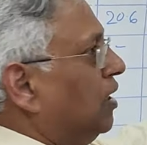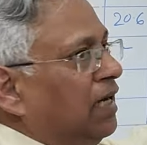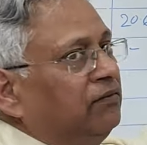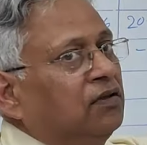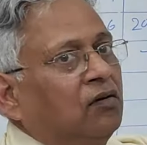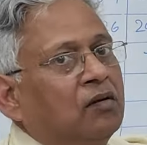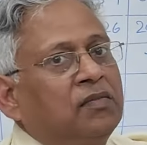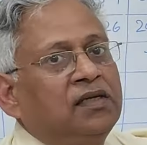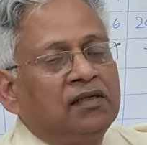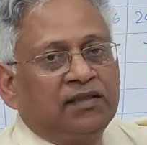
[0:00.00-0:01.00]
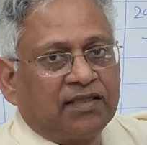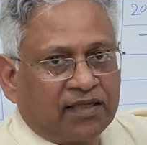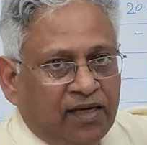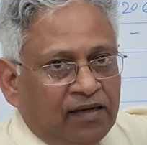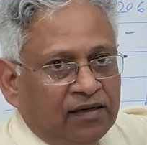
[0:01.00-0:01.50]
you have the normal
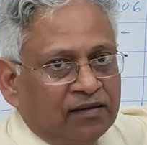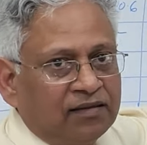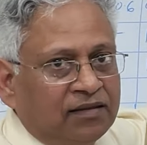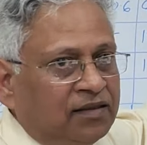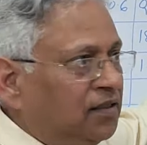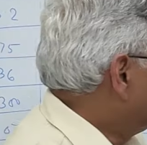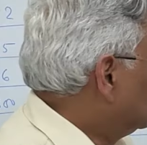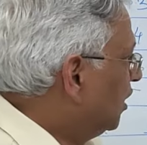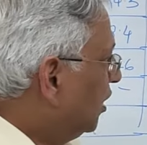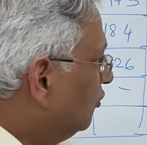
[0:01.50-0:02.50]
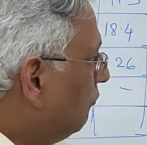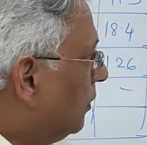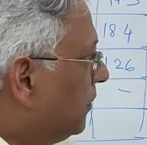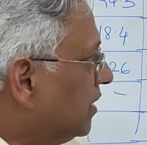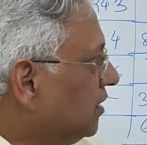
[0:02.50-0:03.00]
scale. You will
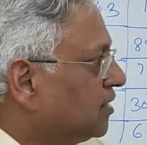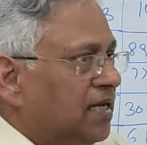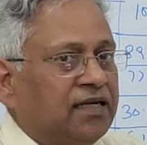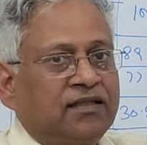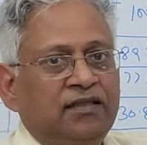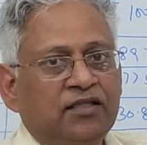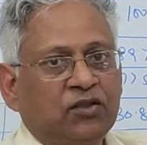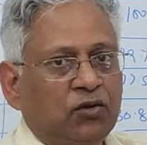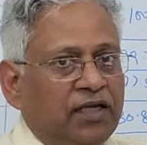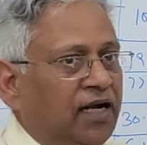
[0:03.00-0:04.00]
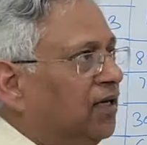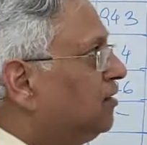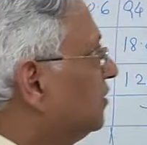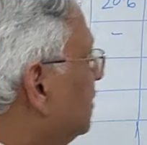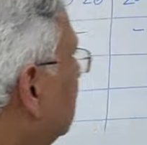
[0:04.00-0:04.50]
prepare this axis so
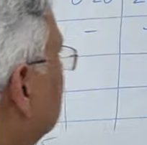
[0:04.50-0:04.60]
that